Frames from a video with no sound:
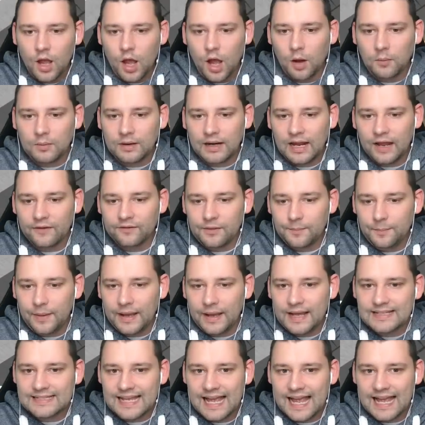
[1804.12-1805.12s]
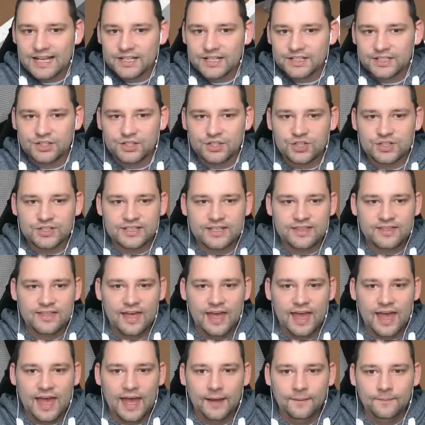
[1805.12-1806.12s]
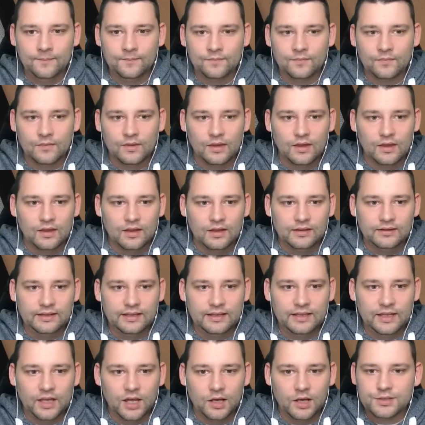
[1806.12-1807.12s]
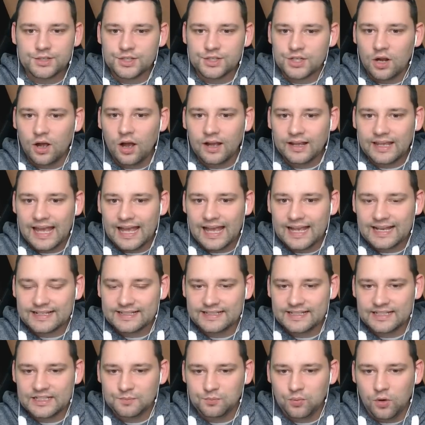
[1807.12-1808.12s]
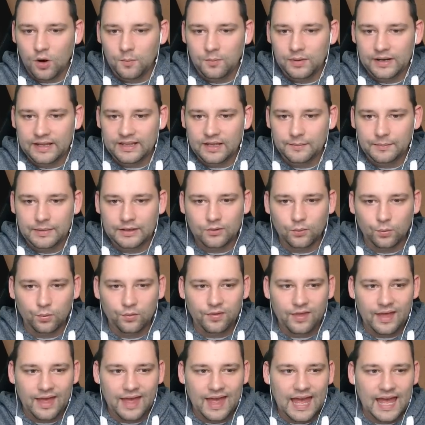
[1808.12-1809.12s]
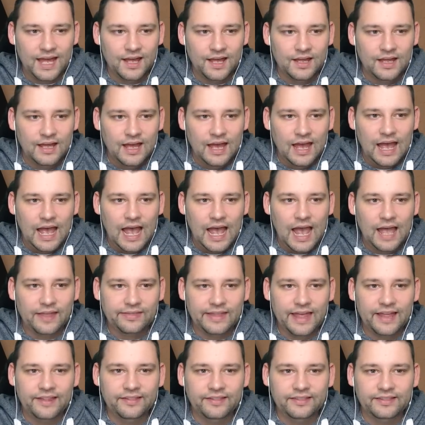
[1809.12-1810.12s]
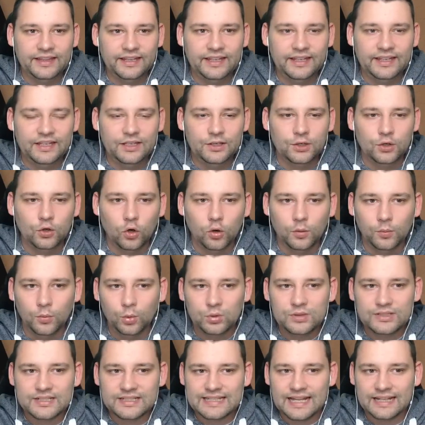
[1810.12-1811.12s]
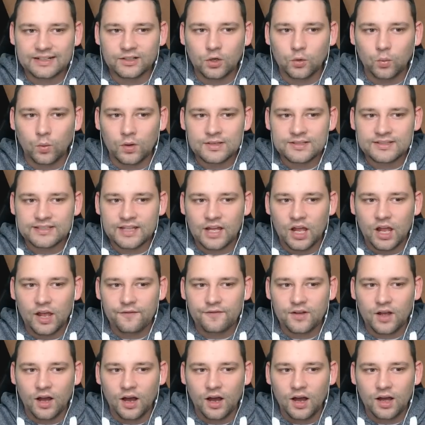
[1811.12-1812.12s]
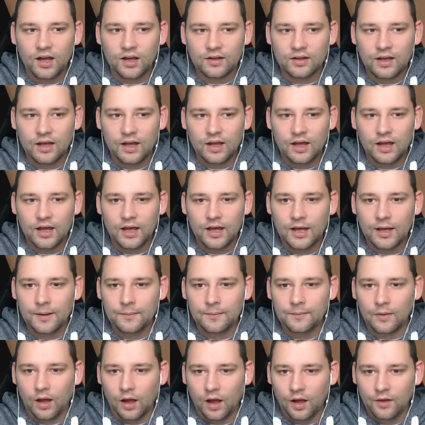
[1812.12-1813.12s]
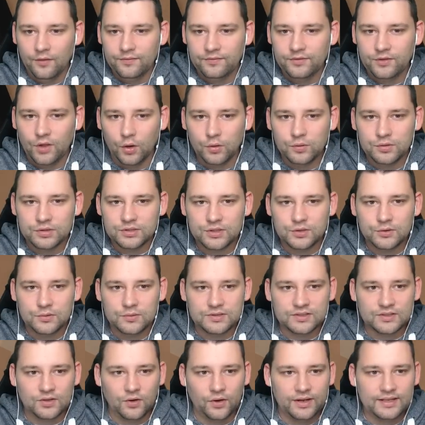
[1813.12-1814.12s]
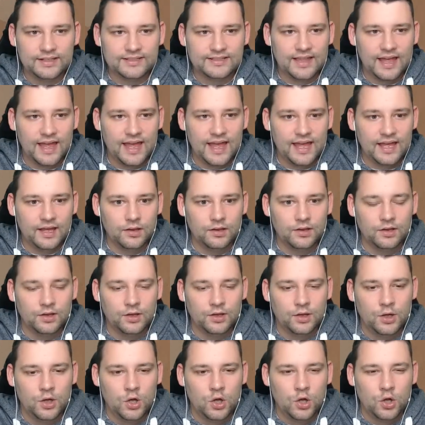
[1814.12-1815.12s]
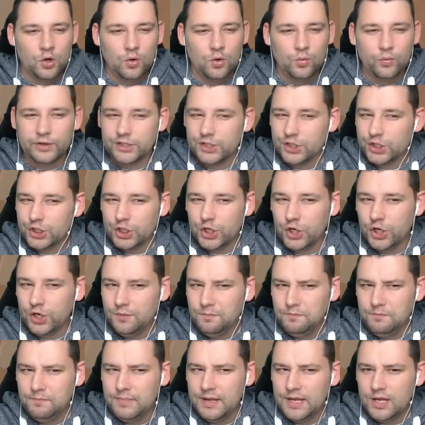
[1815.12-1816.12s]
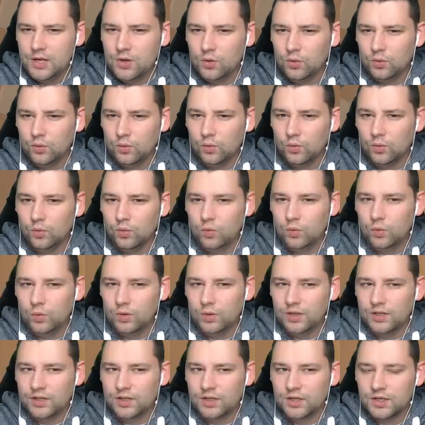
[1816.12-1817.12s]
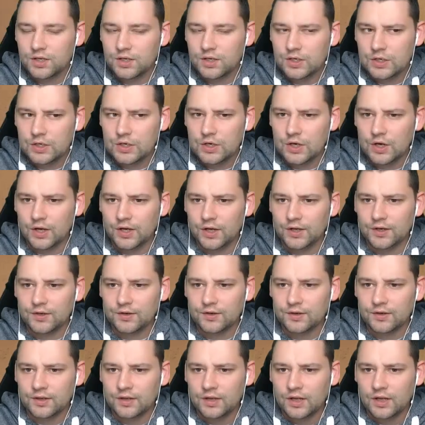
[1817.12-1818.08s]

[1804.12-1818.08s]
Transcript: I'm going to have the beta axes just there, the uh, shark axes probably in the middle there, and then the normal standard ones that I've got um, on those two sides there, which should be all good.